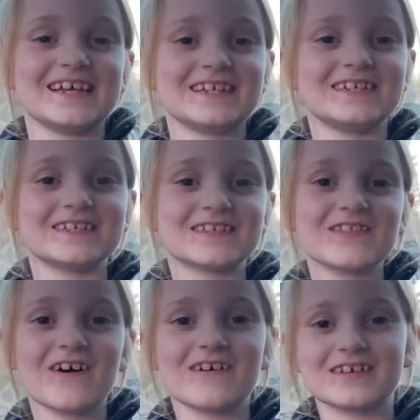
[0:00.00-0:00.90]
She's a
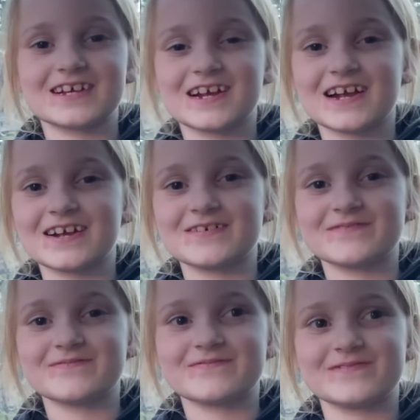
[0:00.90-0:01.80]
lot
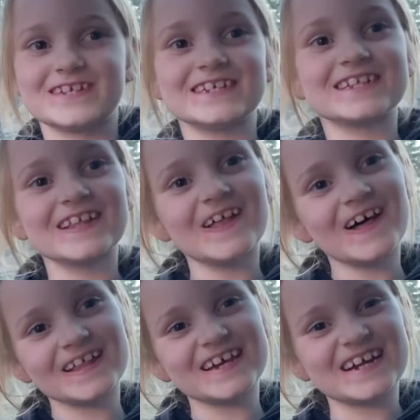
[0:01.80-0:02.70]

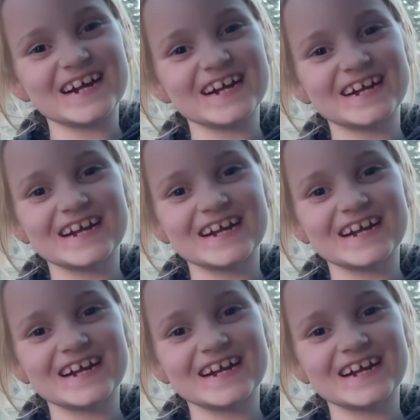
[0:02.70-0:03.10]
like her,